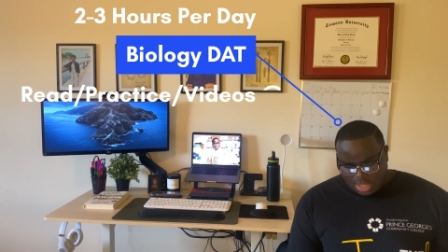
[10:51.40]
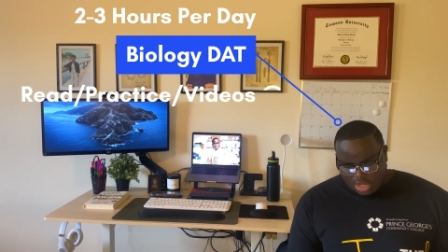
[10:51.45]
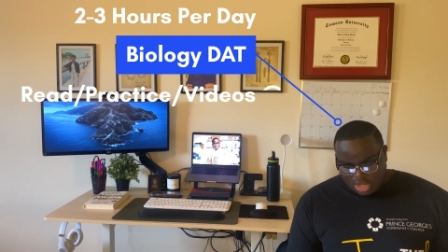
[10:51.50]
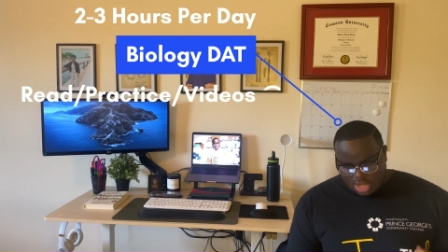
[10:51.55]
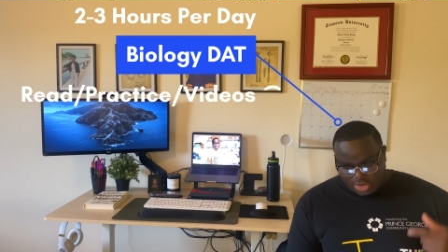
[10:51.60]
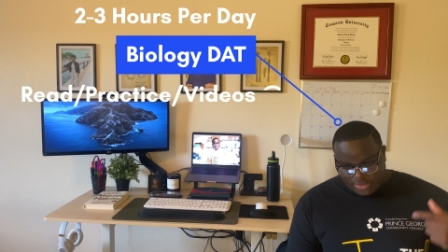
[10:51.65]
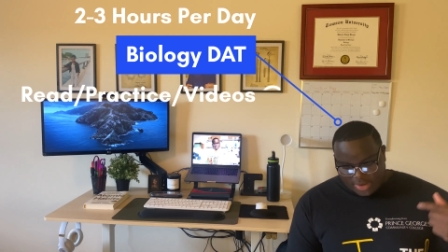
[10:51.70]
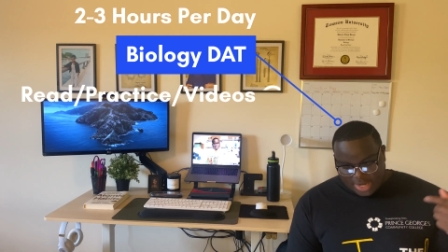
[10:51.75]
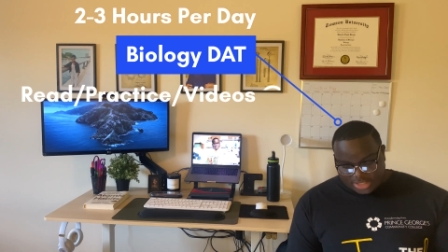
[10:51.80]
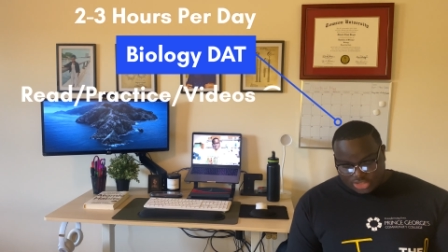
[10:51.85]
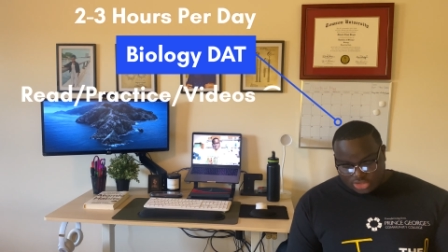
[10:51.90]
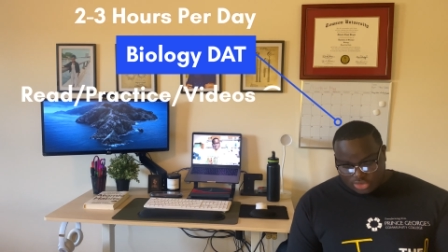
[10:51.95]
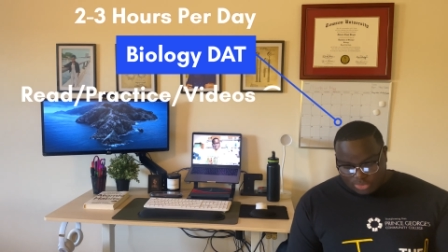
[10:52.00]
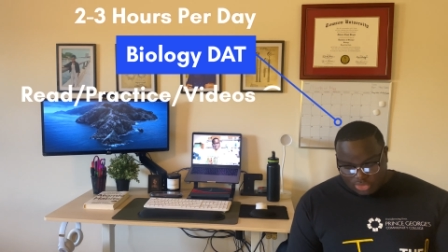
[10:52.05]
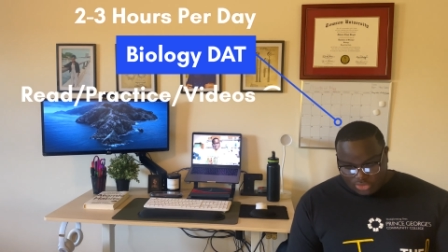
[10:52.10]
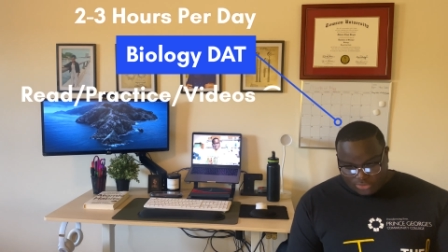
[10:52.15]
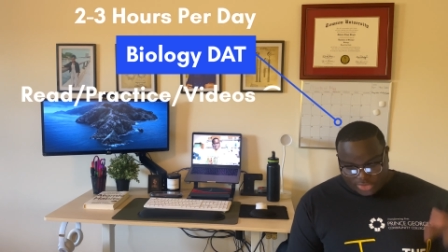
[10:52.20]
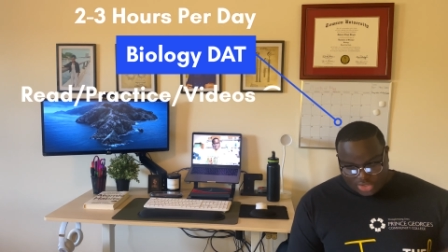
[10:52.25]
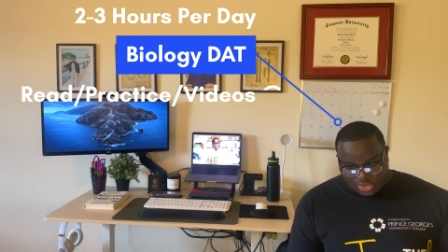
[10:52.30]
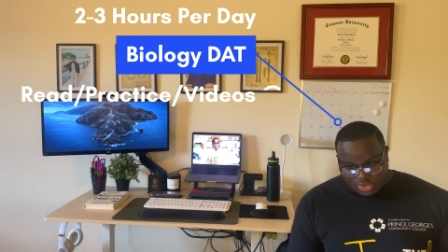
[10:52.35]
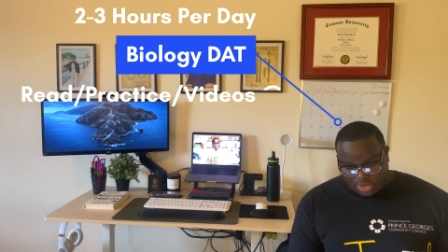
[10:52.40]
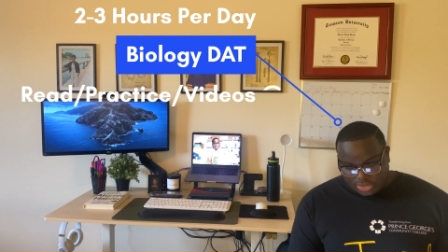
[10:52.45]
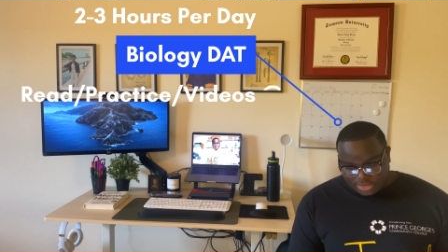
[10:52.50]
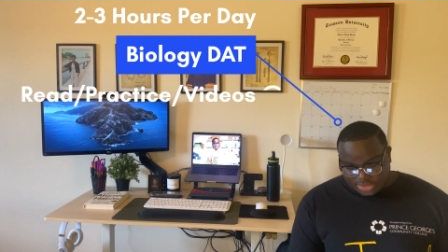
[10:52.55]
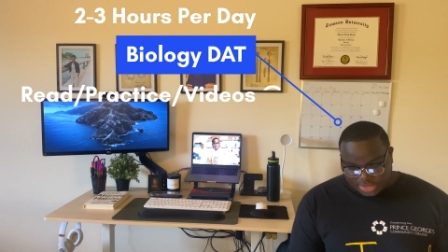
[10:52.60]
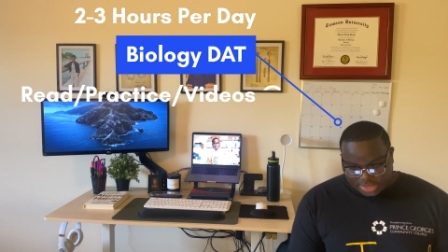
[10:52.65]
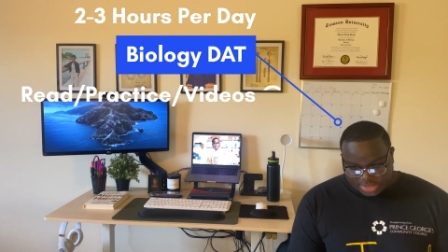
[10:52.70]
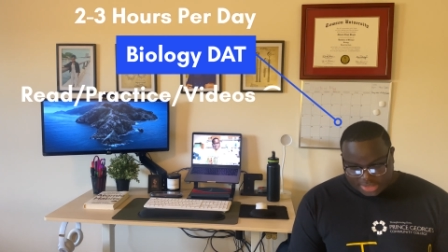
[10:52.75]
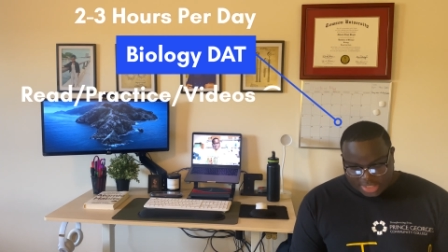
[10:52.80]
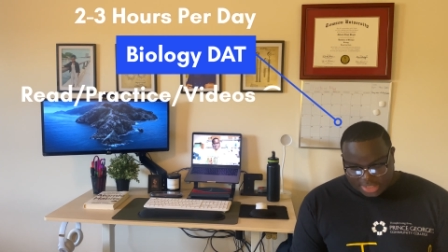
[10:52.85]
All right, so moving on
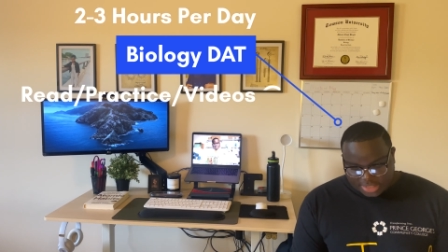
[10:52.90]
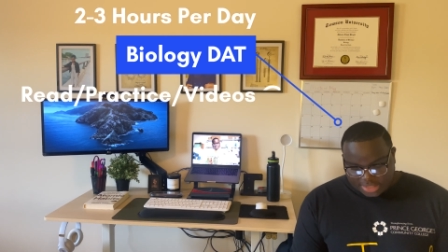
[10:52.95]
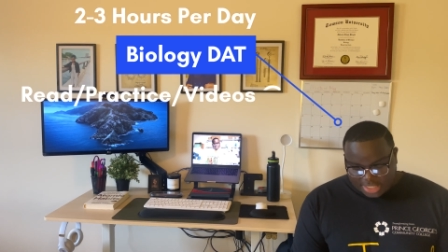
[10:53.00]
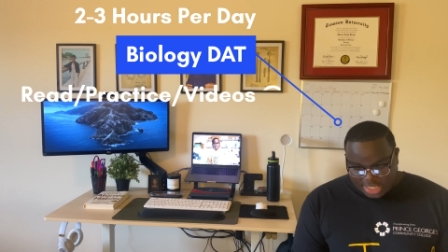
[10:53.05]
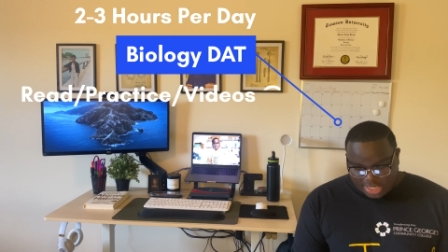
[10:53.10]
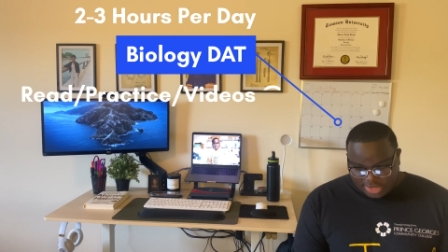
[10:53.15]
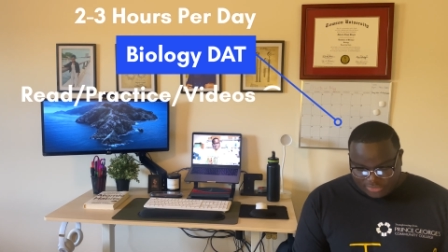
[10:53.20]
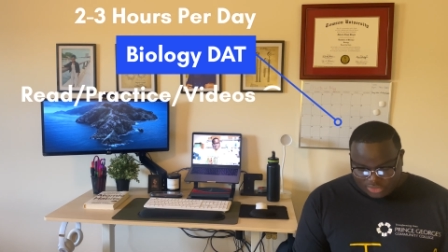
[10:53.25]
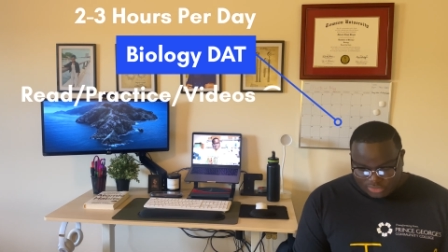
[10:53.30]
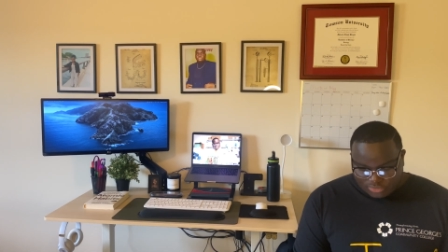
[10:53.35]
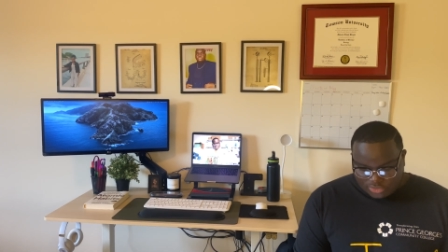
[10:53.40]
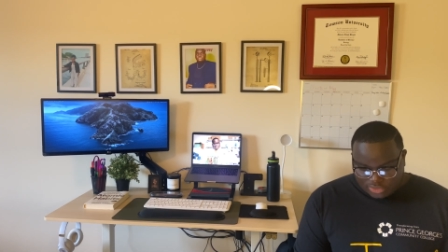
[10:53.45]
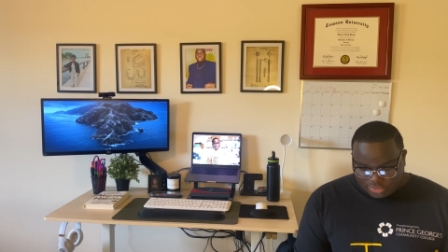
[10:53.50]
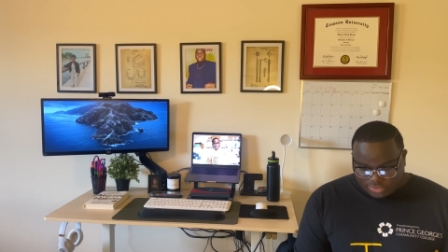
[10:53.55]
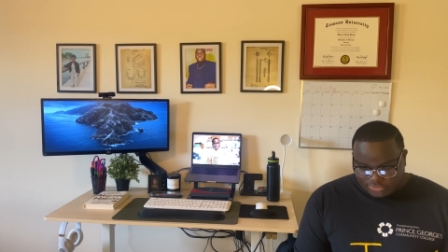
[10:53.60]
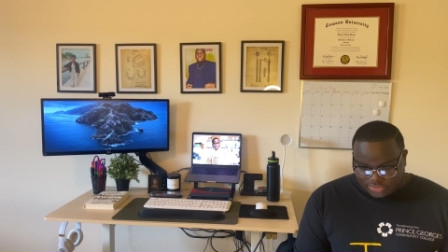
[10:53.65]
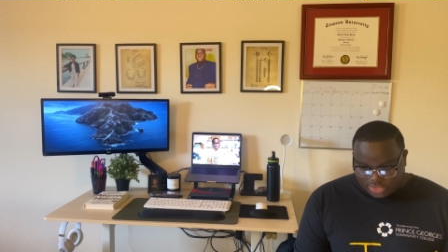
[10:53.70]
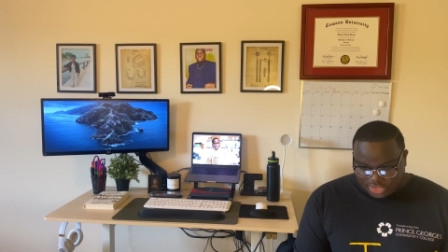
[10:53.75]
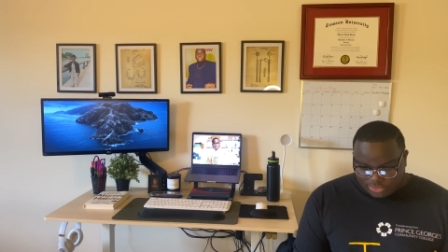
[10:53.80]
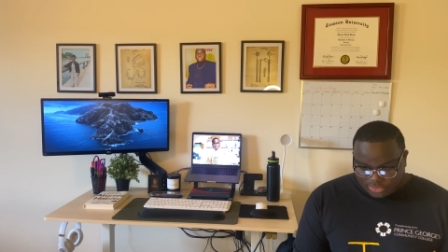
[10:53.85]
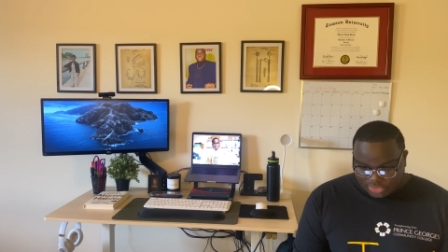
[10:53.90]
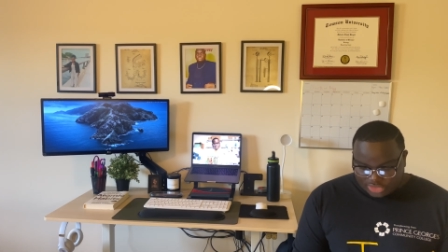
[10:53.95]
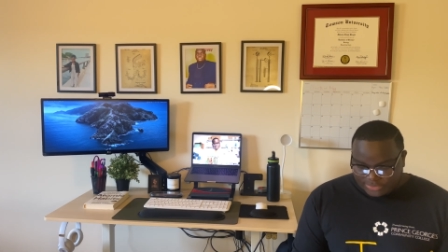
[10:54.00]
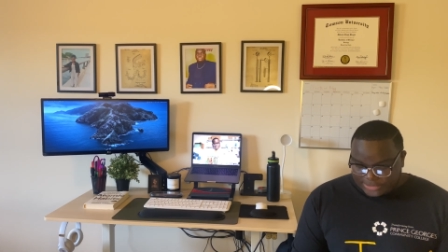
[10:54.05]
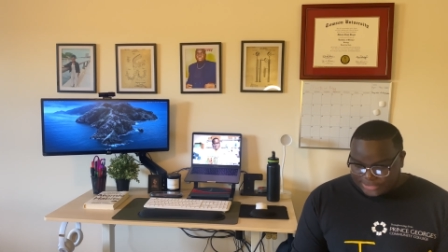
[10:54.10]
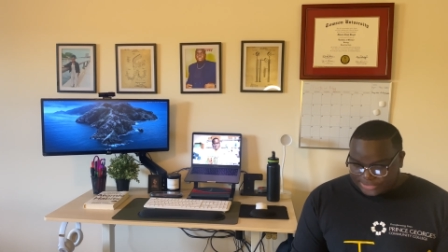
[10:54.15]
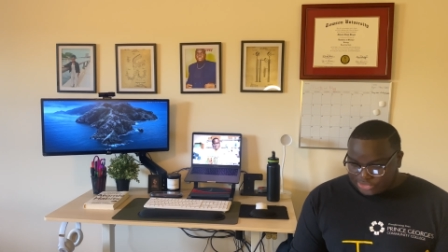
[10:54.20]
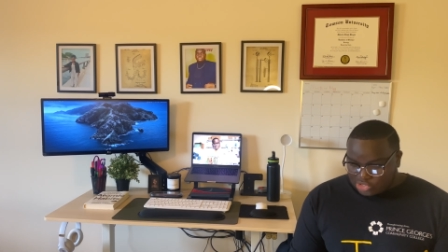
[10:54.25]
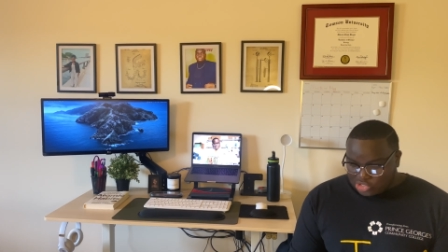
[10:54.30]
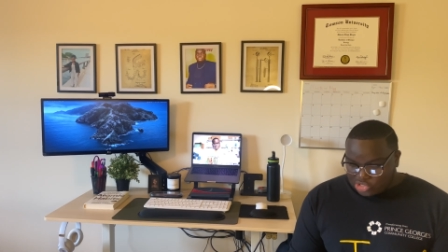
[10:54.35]
to the section that everyone really wants me
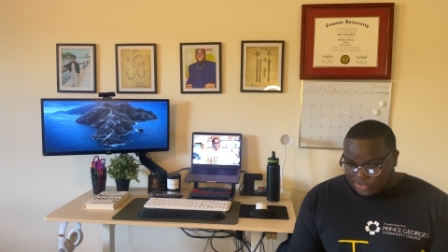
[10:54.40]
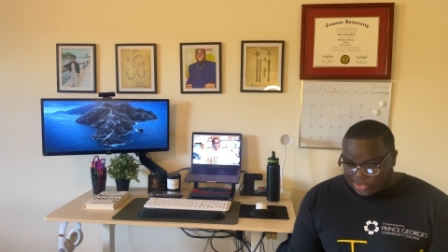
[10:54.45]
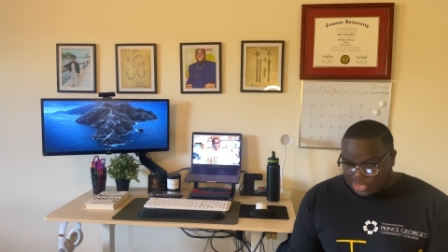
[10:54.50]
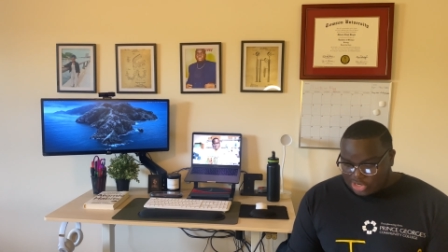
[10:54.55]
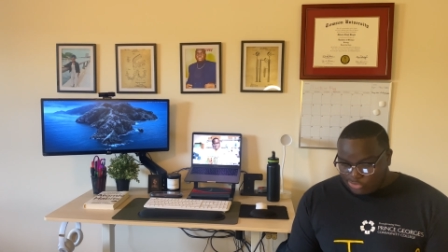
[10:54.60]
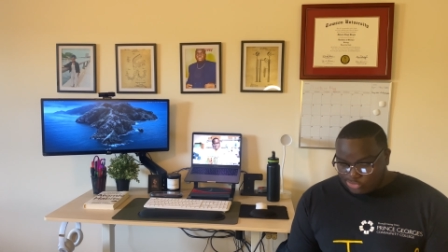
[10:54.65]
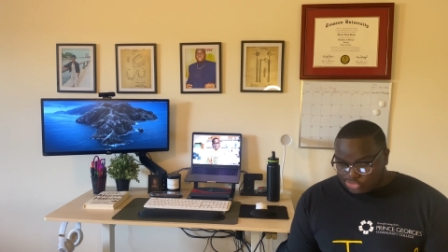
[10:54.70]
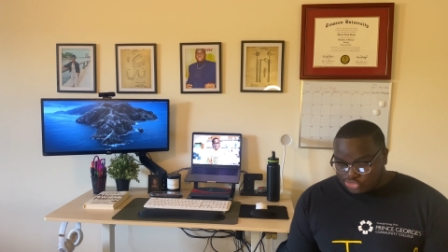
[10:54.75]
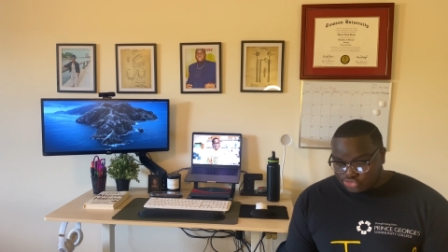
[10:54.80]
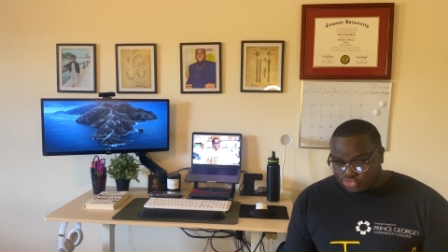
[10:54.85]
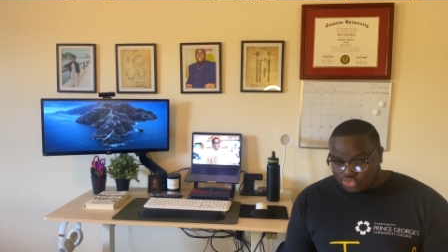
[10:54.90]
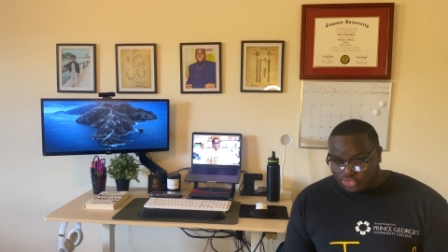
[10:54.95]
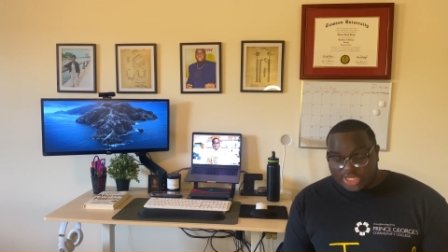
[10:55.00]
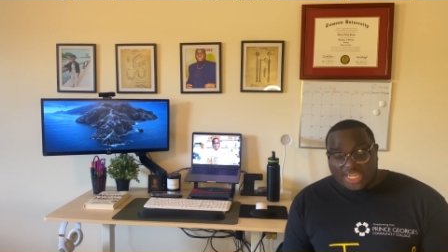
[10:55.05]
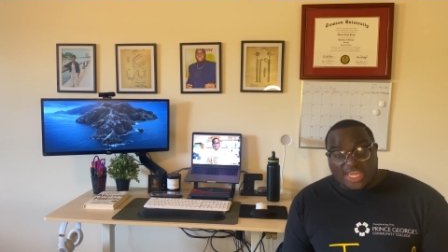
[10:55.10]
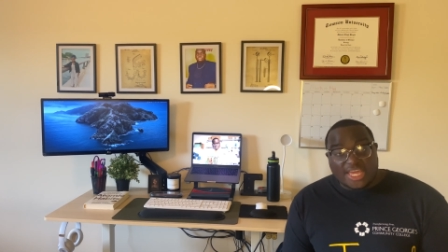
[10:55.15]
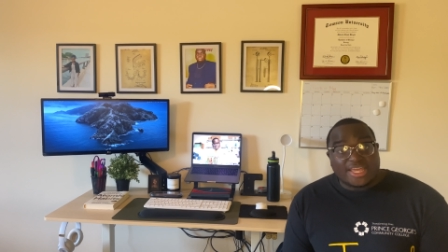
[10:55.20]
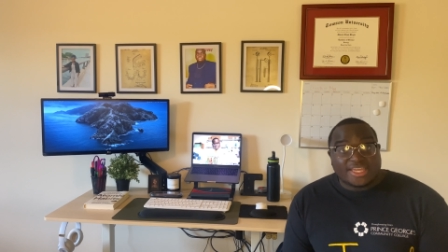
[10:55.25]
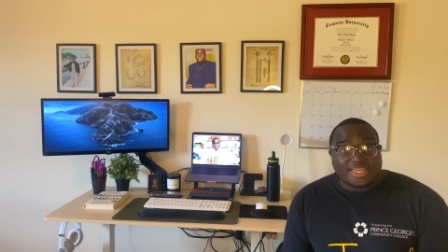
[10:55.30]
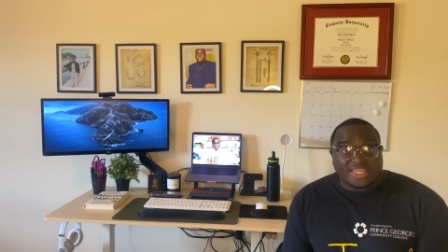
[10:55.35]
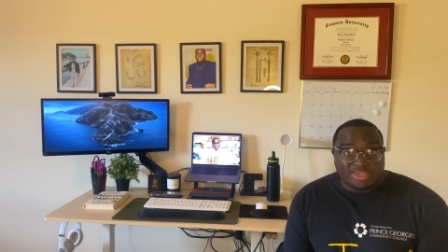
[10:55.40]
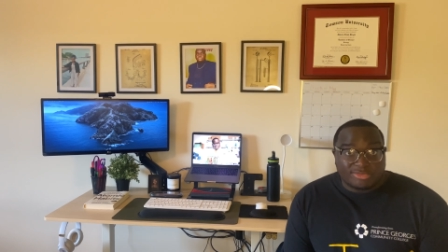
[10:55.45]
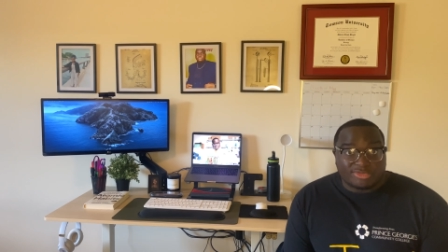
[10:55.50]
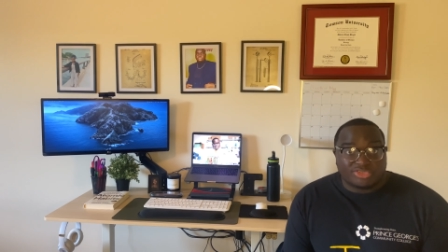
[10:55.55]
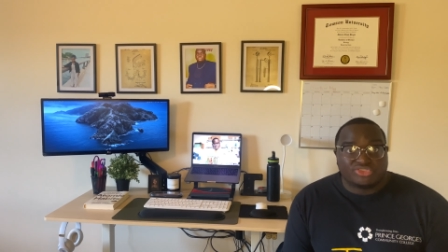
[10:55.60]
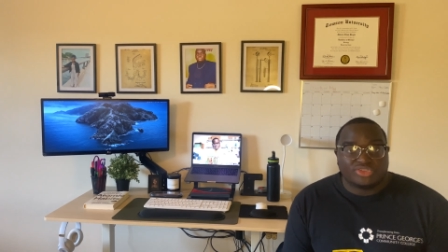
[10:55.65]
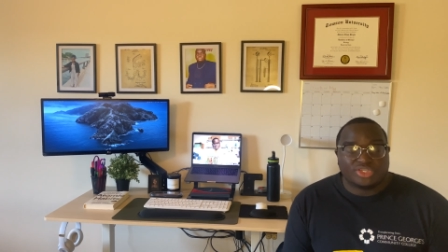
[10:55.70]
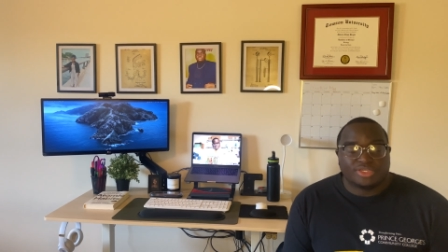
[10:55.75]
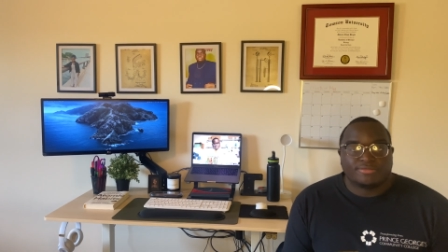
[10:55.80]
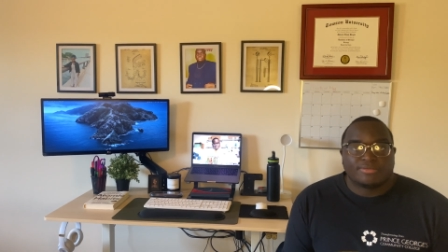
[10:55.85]
to talk about, which is organic
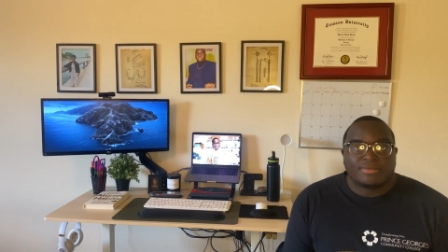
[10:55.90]
chemistry.